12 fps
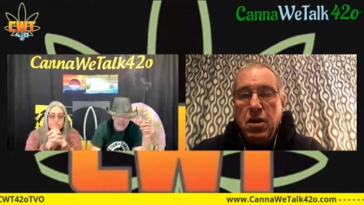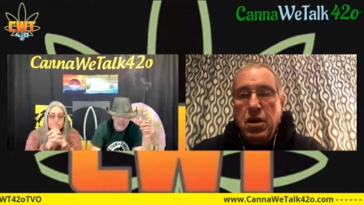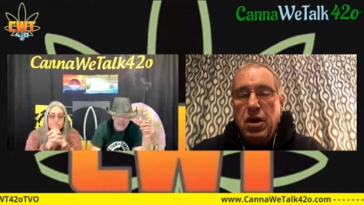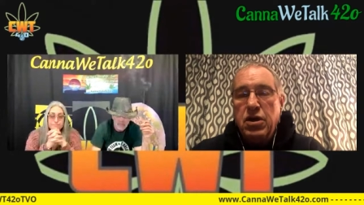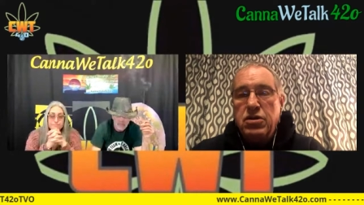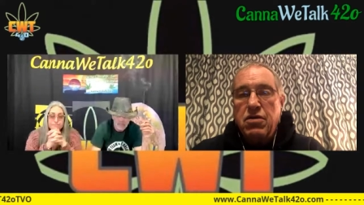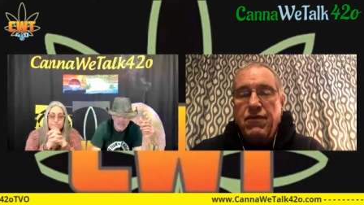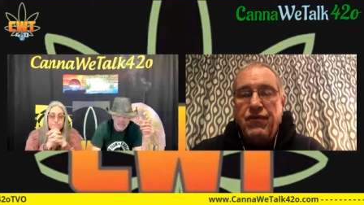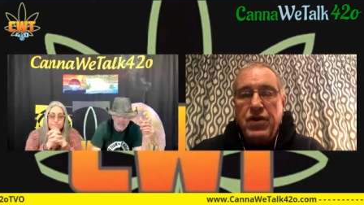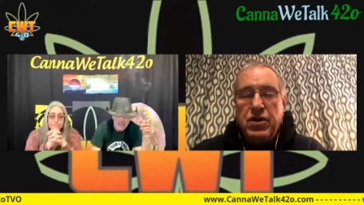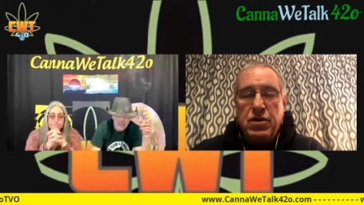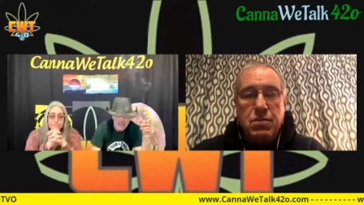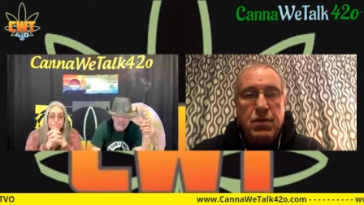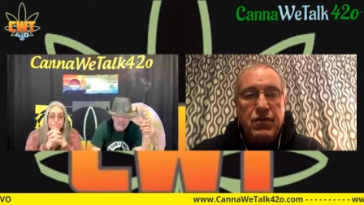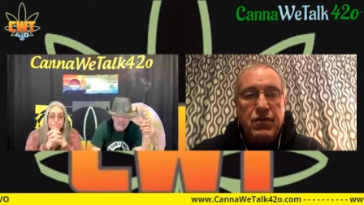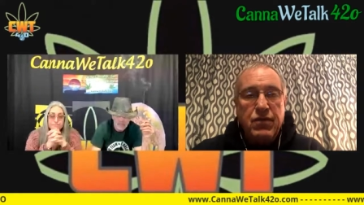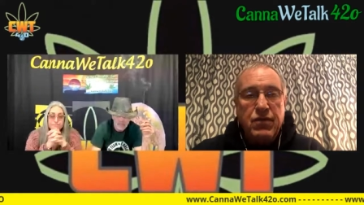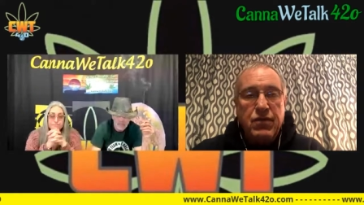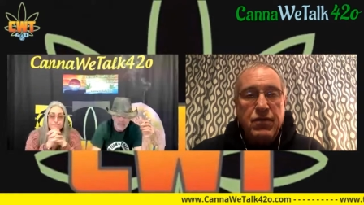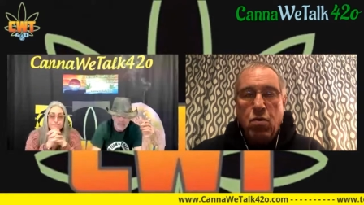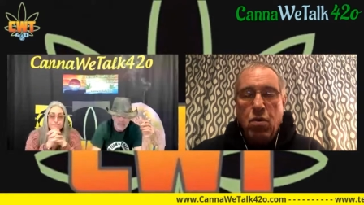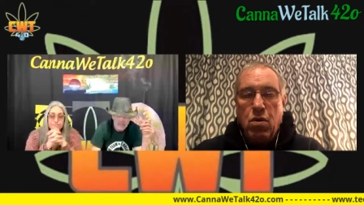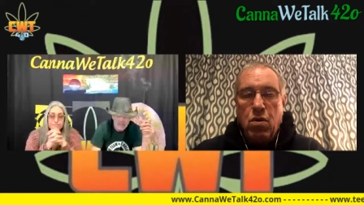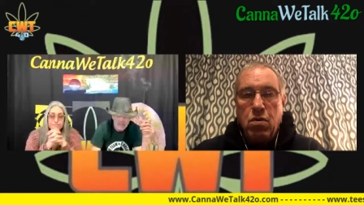is a victim of the drug
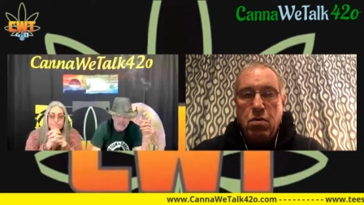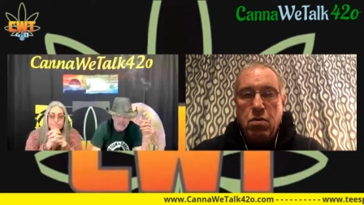war.